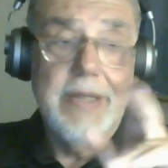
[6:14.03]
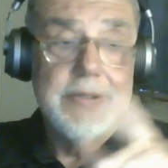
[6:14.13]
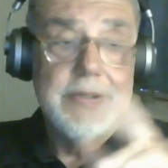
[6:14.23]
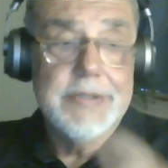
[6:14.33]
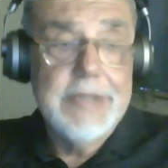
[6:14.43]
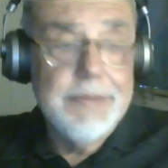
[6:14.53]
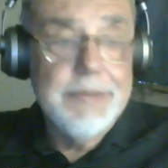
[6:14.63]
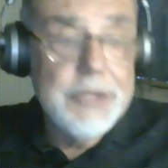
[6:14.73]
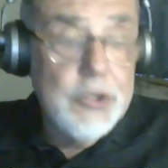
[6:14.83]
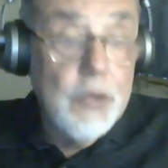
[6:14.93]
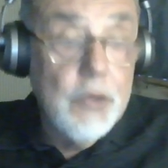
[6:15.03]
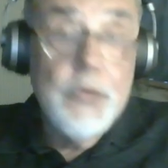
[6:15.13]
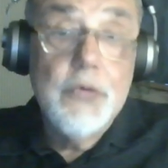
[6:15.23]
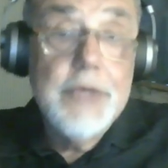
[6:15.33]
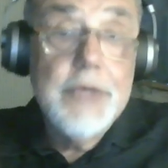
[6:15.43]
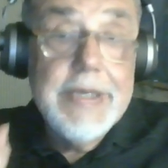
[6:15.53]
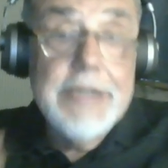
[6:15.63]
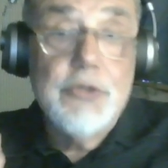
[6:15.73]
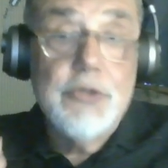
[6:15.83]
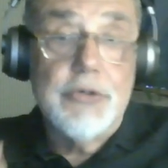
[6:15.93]
Let me show you in
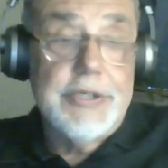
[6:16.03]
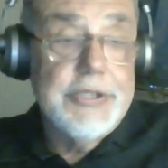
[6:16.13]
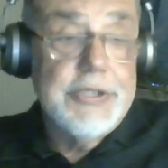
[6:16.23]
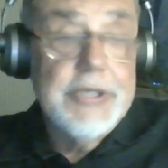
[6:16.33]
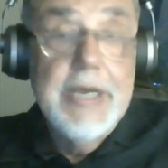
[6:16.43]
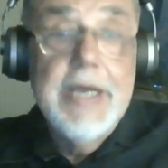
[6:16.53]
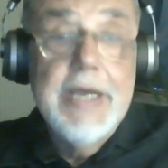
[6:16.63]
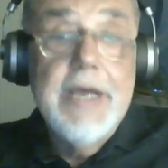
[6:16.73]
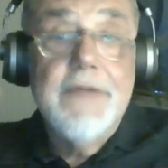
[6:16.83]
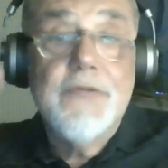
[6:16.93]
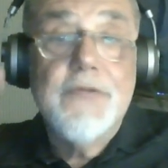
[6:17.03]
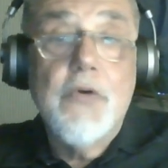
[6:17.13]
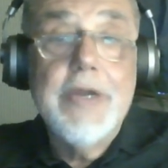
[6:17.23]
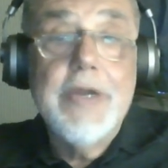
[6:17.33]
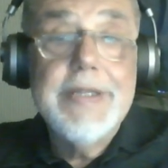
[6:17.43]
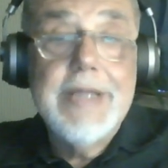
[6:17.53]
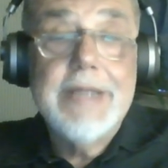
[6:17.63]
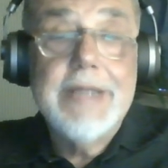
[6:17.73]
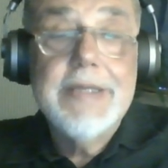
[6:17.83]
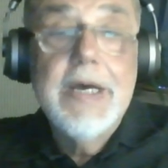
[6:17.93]
Turkish a foreign debt
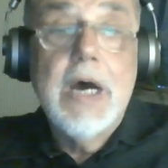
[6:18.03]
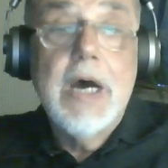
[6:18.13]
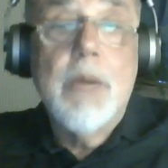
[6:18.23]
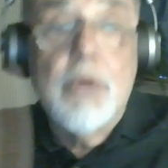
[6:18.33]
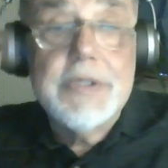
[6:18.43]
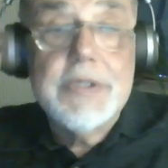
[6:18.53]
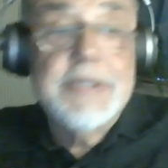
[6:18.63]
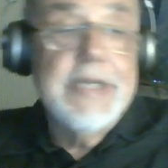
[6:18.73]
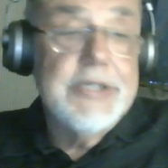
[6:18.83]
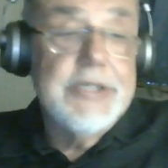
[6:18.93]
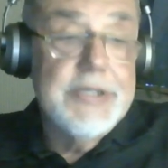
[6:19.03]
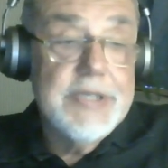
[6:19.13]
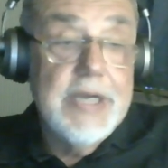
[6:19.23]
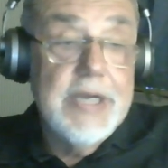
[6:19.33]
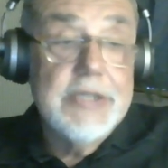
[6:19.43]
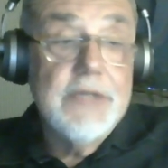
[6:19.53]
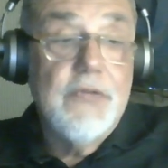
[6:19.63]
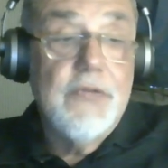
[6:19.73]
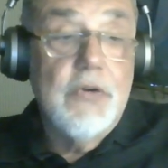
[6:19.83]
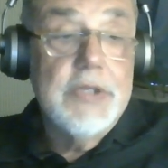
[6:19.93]
amortization schedule
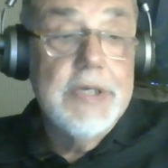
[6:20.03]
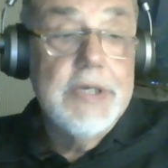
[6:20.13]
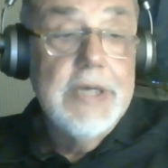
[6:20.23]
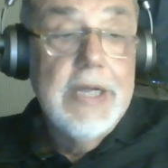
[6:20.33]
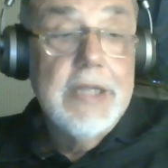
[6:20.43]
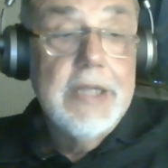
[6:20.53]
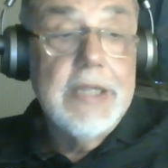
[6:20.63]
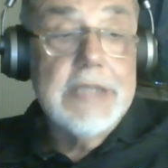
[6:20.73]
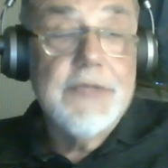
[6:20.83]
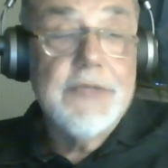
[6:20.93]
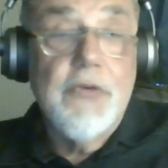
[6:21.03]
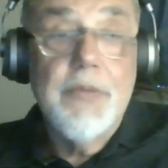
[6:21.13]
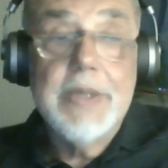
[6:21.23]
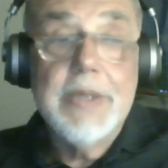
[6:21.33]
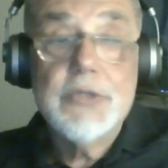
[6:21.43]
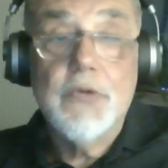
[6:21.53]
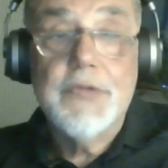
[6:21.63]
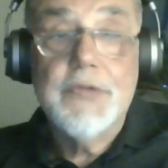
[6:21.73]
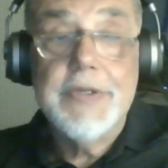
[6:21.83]
for the last 4 months of the year.